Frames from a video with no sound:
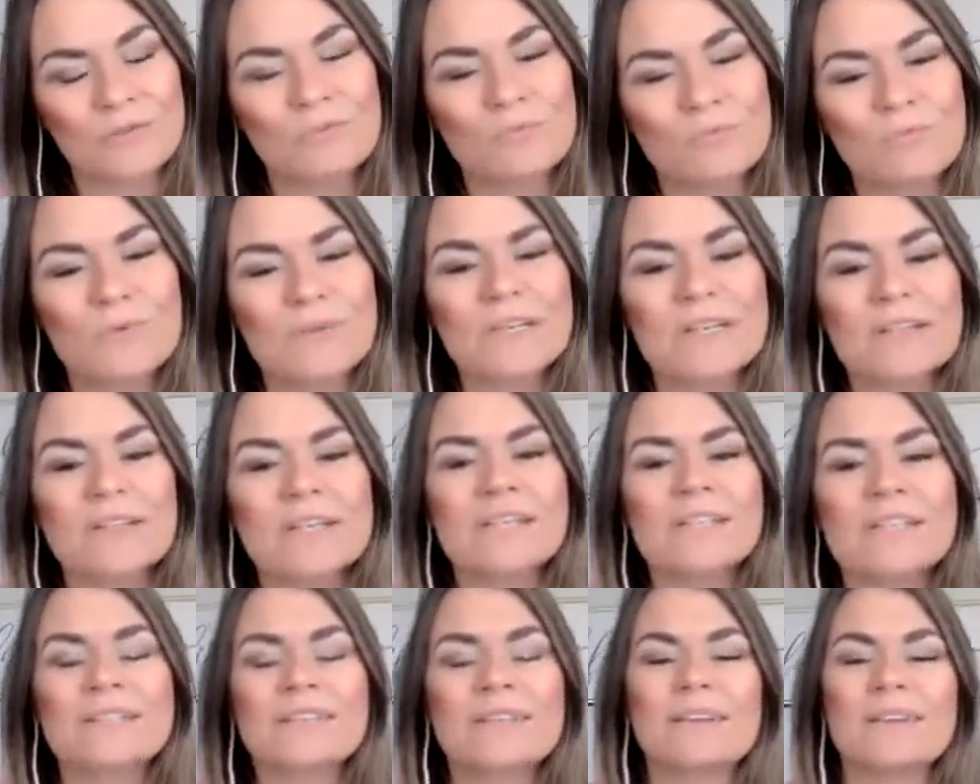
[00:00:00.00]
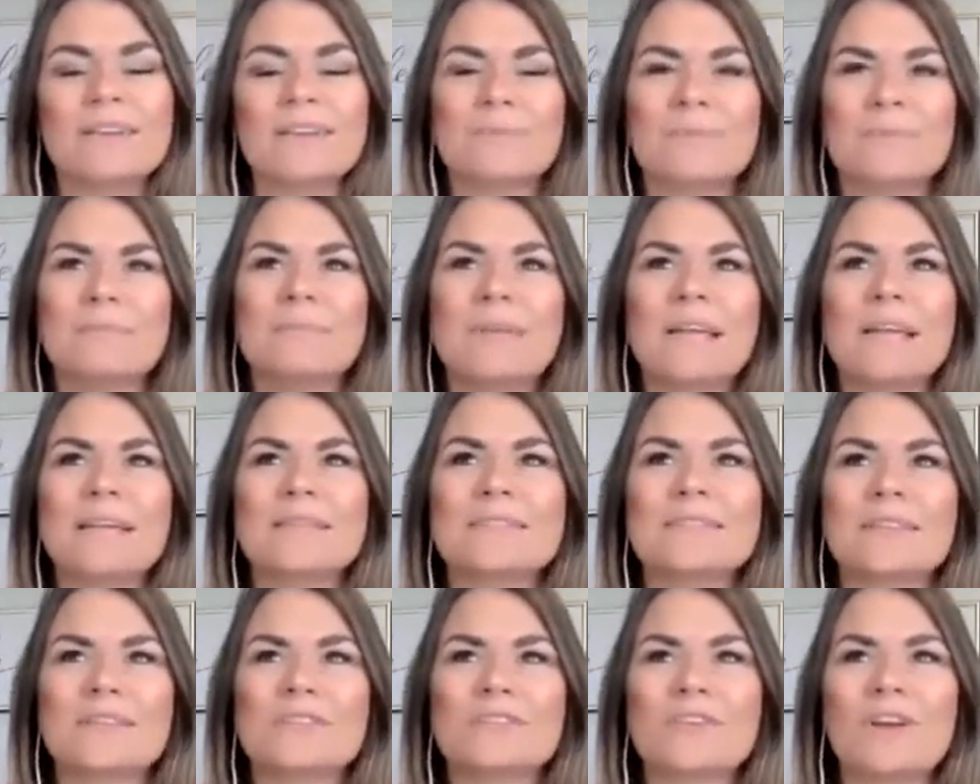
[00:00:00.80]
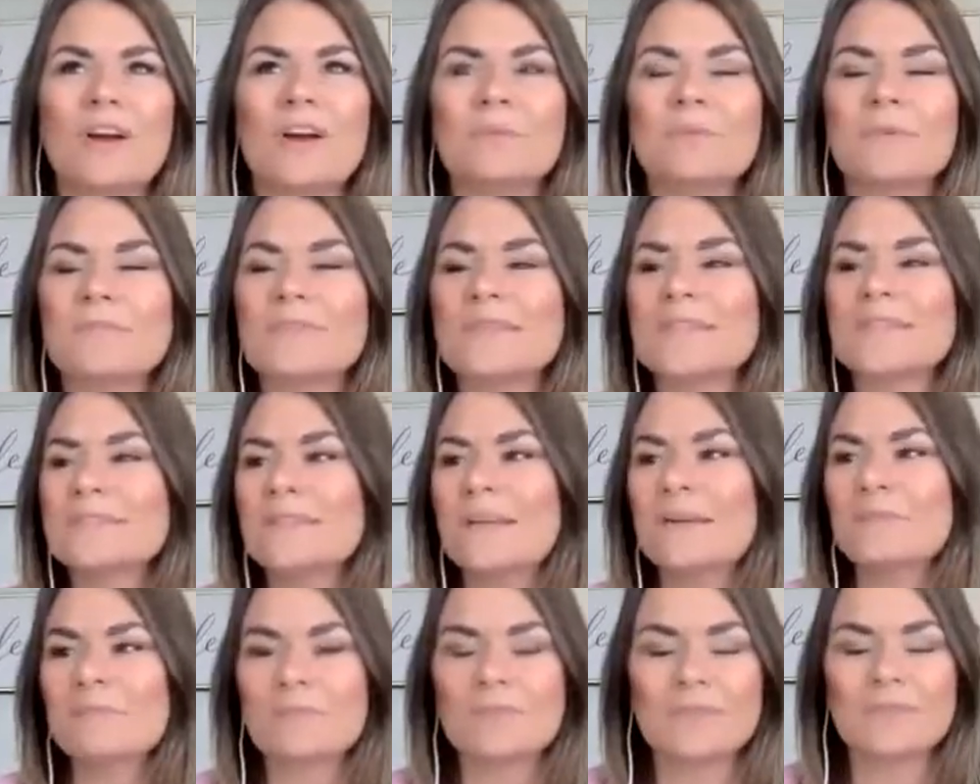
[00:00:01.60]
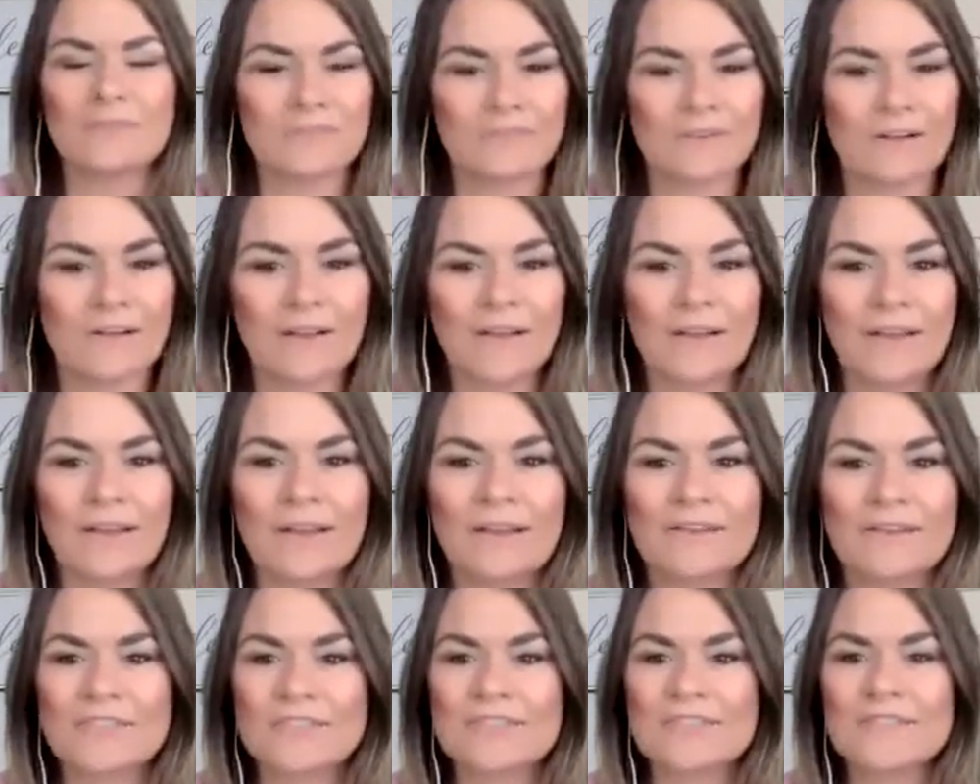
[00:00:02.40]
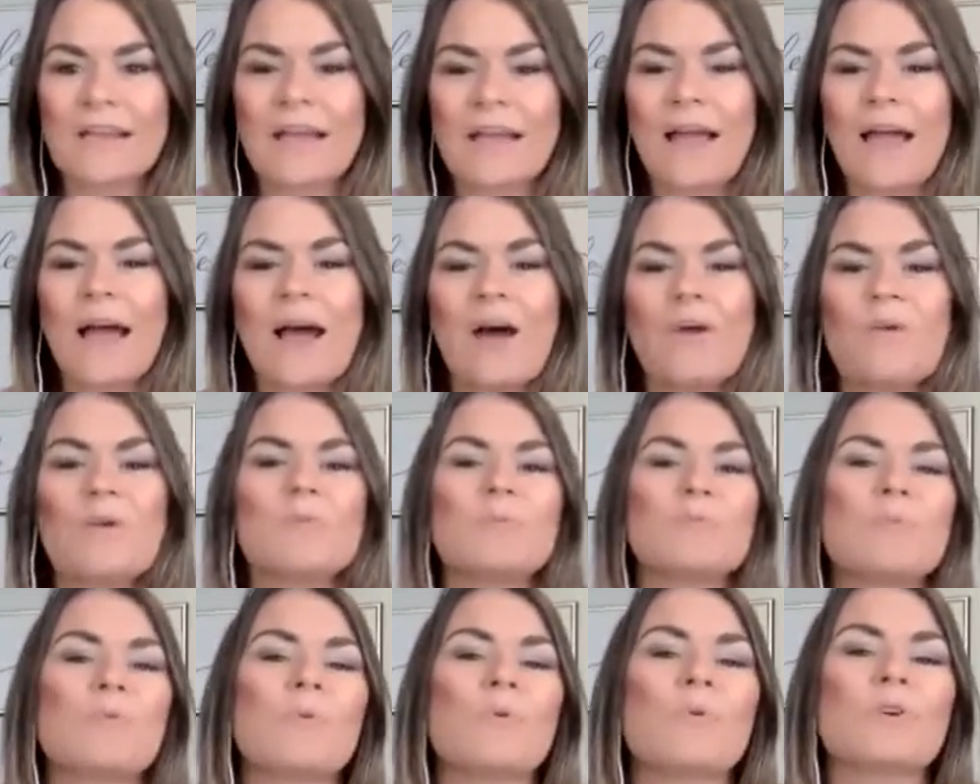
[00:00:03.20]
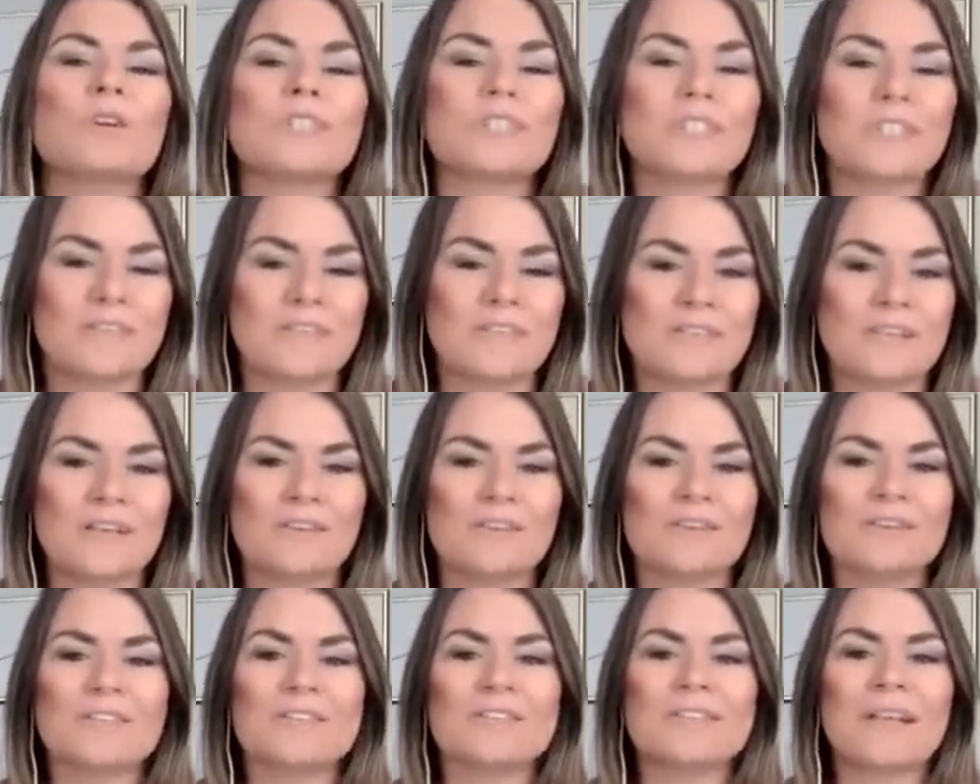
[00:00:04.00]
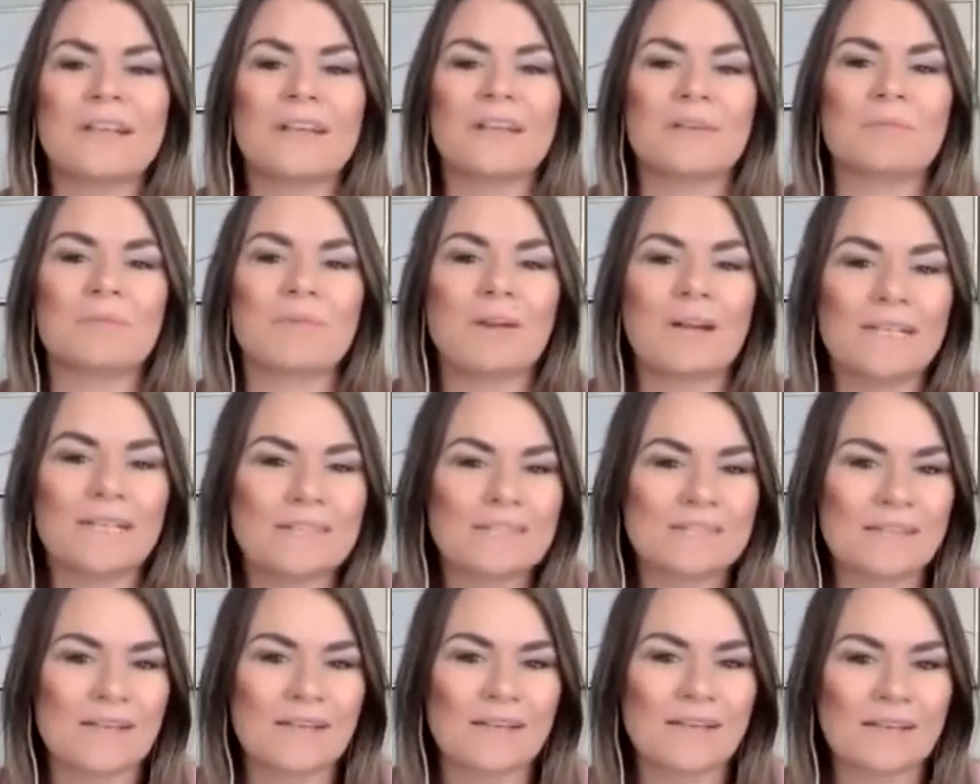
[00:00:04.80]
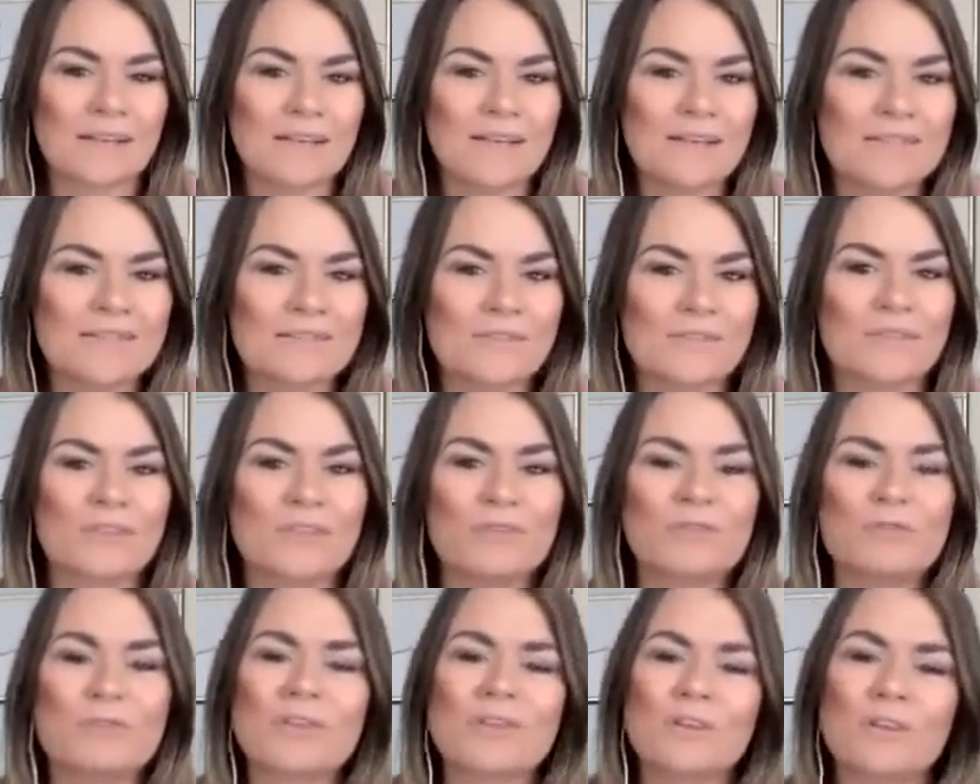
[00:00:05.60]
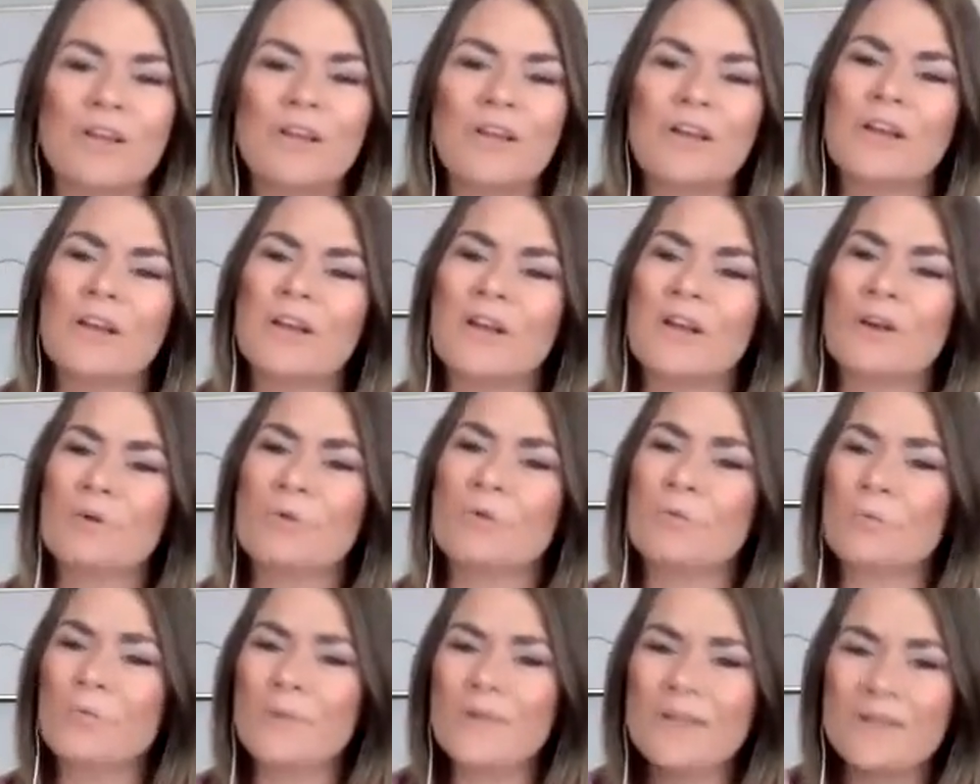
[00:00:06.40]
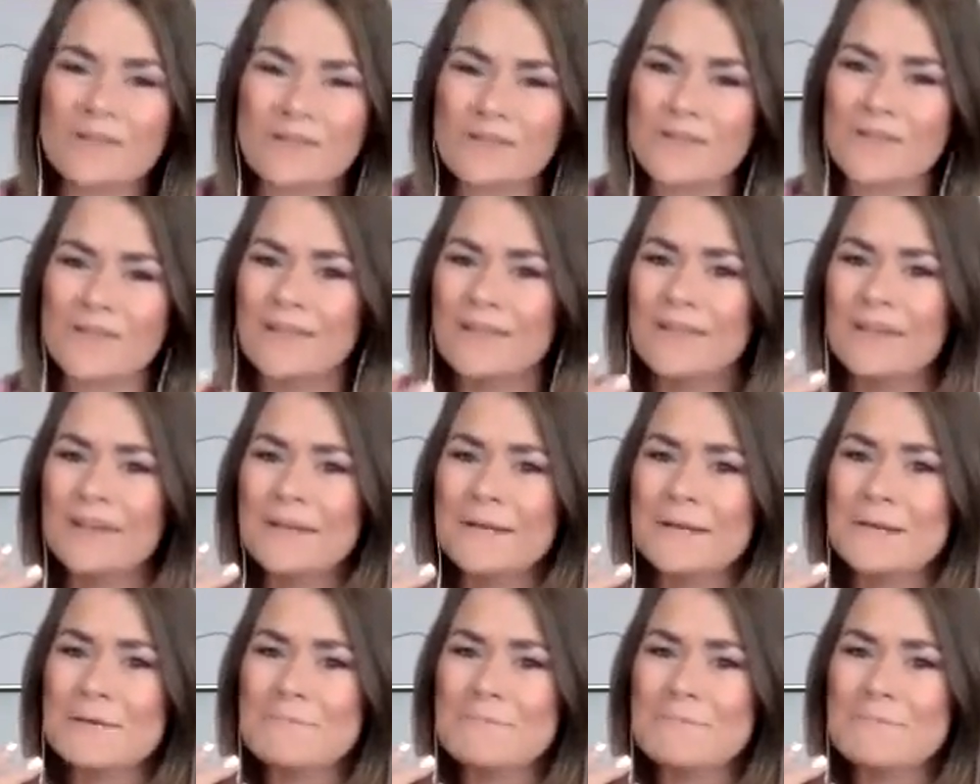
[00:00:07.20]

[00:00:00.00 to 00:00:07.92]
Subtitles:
You really did an amazing job of exemplifying just how important understanding mindset is, so that you can really